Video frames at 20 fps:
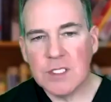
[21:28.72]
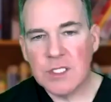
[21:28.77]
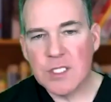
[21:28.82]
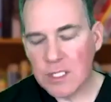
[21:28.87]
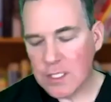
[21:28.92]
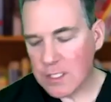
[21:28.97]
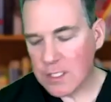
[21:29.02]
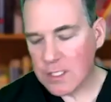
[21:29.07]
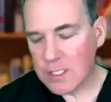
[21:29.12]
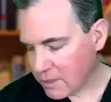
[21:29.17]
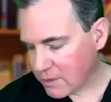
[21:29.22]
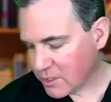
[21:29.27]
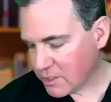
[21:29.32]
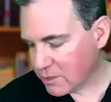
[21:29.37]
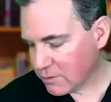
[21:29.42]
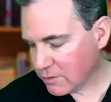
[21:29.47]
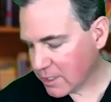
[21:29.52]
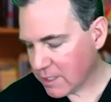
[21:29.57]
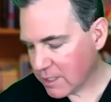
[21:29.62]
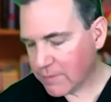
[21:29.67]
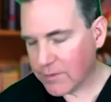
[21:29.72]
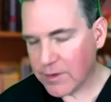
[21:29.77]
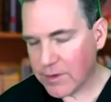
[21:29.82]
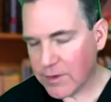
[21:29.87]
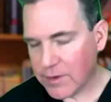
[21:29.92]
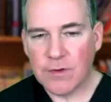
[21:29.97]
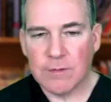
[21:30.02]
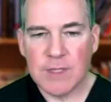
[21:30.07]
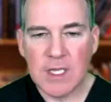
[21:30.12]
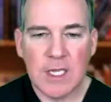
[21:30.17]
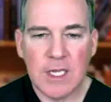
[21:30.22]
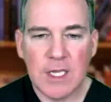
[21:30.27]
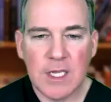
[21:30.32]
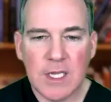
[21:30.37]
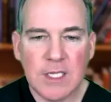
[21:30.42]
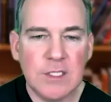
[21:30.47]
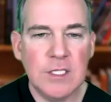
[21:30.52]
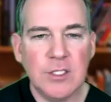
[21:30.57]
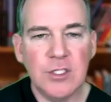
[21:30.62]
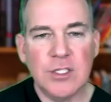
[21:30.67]
they're they're still recovering from the
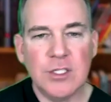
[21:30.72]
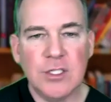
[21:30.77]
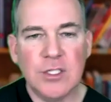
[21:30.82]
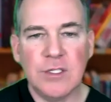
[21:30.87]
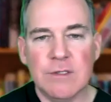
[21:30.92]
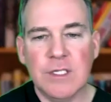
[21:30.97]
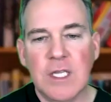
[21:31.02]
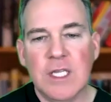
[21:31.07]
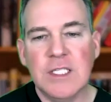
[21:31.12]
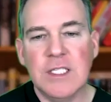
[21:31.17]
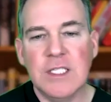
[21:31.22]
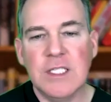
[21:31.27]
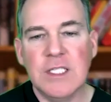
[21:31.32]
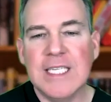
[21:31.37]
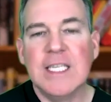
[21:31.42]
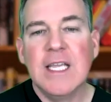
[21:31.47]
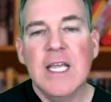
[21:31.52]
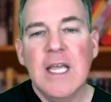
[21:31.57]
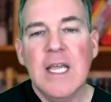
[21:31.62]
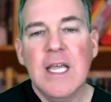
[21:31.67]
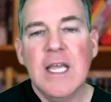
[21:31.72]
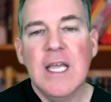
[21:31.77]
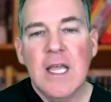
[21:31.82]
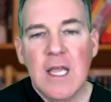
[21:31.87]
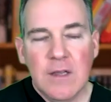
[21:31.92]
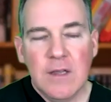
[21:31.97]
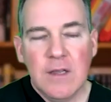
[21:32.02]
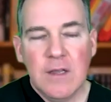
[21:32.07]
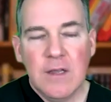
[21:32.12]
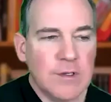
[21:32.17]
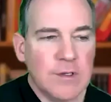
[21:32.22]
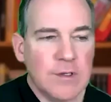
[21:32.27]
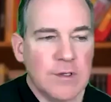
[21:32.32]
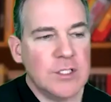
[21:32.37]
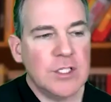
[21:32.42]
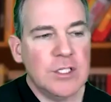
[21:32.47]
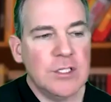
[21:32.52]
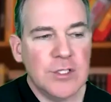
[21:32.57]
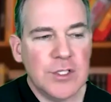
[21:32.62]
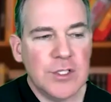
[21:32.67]
anesthesia. Exactly. So it's it's exactly for the
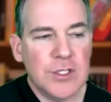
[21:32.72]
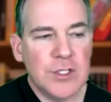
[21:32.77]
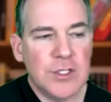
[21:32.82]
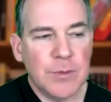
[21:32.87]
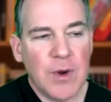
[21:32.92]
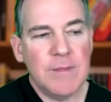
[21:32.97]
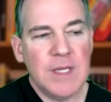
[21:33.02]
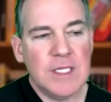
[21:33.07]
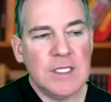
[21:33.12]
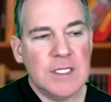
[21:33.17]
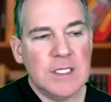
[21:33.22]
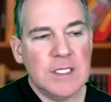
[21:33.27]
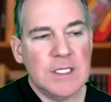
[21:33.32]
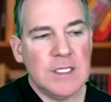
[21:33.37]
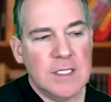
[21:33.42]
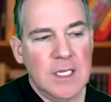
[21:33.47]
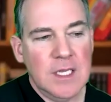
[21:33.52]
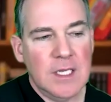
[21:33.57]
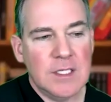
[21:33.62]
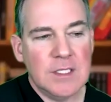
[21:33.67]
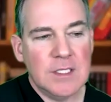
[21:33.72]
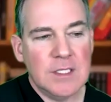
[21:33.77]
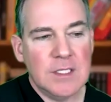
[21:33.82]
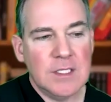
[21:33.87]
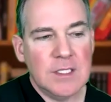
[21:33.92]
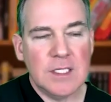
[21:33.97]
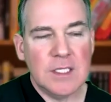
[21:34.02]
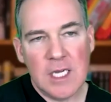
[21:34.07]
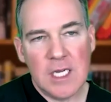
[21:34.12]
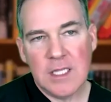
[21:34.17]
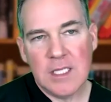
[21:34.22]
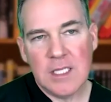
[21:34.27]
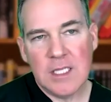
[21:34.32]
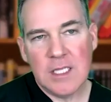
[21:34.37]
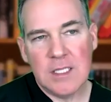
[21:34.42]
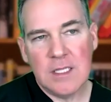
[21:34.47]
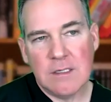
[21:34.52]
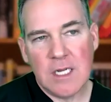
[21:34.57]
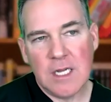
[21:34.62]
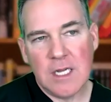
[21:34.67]
listeners. The problem is, is, is it's
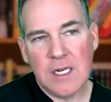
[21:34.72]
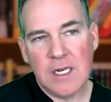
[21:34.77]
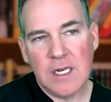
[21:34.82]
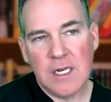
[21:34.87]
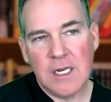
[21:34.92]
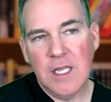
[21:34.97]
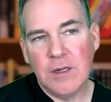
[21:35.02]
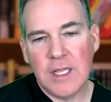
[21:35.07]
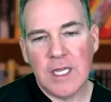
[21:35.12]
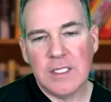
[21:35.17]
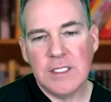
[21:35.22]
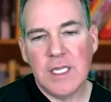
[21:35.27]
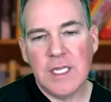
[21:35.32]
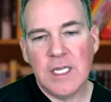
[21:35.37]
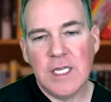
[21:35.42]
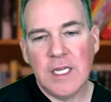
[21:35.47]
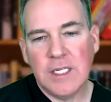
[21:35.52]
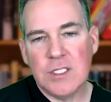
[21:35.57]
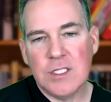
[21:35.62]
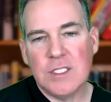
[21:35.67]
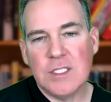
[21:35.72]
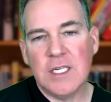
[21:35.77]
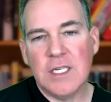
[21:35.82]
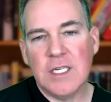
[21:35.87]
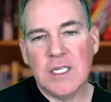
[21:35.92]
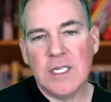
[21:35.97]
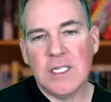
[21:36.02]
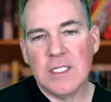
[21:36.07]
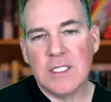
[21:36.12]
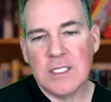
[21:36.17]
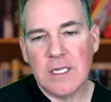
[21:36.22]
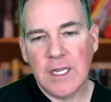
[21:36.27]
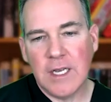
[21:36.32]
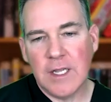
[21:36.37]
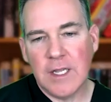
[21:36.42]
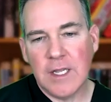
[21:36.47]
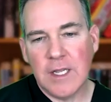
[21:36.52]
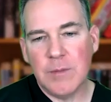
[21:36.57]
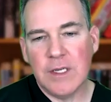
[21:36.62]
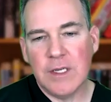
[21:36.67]
not that they're not hearing that day. It's just not as
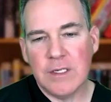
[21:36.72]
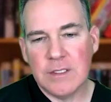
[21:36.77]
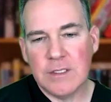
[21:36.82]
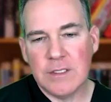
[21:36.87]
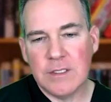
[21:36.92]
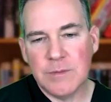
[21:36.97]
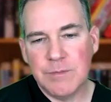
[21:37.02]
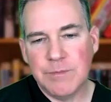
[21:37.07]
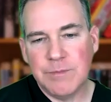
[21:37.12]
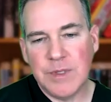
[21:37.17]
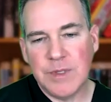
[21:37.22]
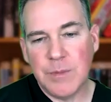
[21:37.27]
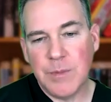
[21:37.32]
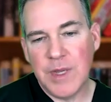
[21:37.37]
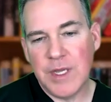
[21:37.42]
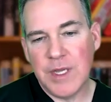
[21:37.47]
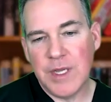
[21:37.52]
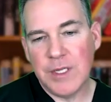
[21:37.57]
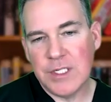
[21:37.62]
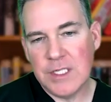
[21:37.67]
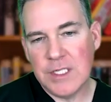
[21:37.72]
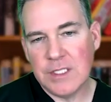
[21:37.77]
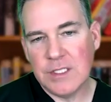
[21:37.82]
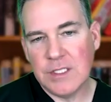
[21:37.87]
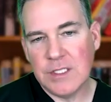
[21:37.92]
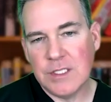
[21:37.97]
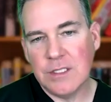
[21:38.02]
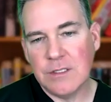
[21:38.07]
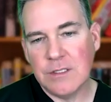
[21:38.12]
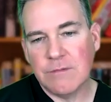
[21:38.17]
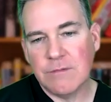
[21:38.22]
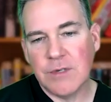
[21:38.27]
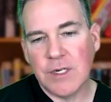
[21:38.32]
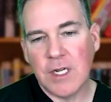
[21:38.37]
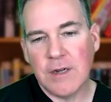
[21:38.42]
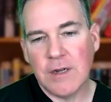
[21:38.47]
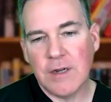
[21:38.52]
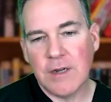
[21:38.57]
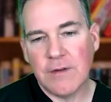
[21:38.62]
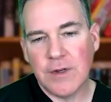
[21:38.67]
exciting because the, the patient is
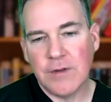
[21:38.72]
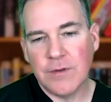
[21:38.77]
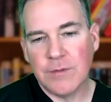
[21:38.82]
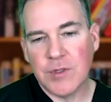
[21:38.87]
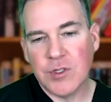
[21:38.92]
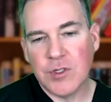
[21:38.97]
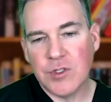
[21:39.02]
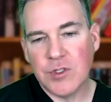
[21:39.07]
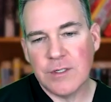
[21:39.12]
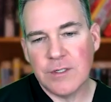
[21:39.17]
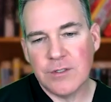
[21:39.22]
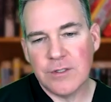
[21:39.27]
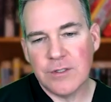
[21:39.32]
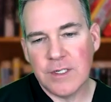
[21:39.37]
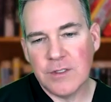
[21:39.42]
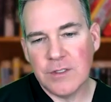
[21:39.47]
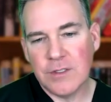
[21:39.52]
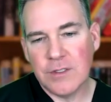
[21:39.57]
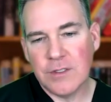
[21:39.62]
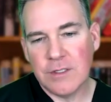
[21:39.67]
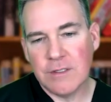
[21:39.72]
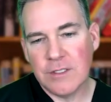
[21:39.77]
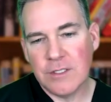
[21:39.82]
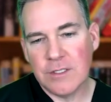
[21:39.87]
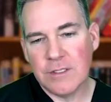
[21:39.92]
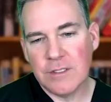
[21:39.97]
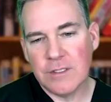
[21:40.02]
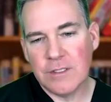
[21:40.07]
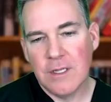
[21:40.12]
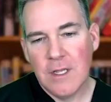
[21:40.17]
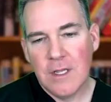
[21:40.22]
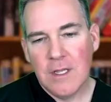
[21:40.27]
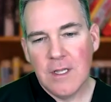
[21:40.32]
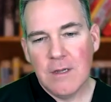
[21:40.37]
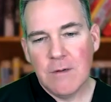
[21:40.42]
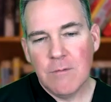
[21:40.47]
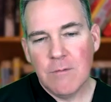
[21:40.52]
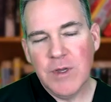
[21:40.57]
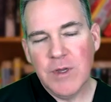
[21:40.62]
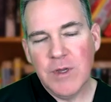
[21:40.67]
still recovering from the surgery. So it's right. just
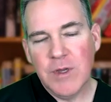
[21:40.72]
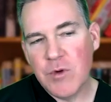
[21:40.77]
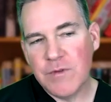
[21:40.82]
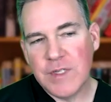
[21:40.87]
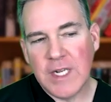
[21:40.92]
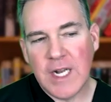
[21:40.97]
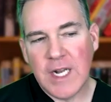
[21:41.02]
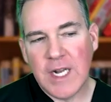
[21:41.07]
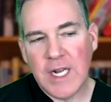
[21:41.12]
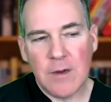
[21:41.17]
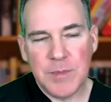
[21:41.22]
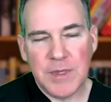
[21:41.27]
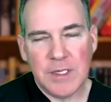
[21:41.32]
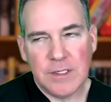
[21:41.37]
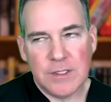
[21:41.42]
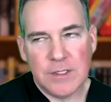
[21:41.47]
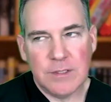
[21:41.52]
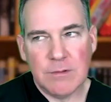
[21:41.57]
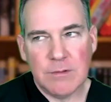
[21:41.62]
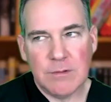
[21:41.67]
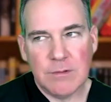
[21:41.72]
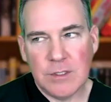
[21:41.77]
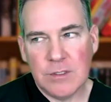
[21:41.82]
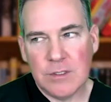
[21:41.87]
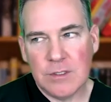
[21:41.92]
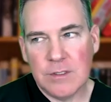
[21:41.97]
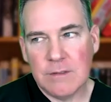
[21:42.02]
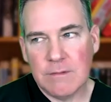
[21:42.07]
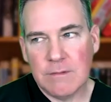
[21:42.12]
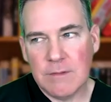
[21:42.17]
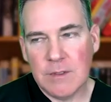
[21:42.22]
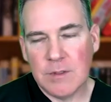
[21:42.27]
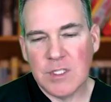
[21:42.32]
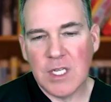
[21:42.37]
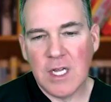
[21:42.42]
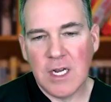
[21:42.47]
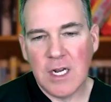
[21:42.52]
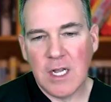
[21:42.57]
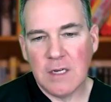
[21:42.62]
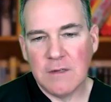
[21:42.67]
we moved it out because it was just it
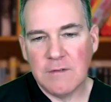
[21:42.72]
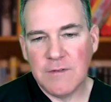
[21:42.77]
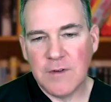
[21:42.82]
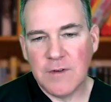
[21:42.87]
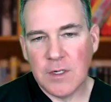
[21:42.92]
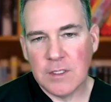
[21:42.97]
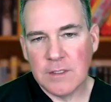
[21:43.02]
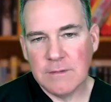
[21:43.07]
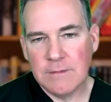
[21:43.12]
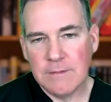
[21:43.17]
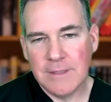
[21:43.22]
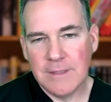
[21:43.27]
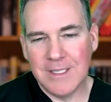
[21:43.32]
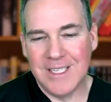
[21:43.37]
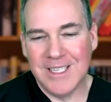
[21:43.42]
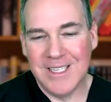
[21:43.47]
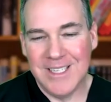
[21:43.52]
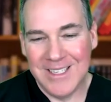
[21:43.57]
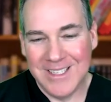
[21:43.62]
was kind of unfun. It's a little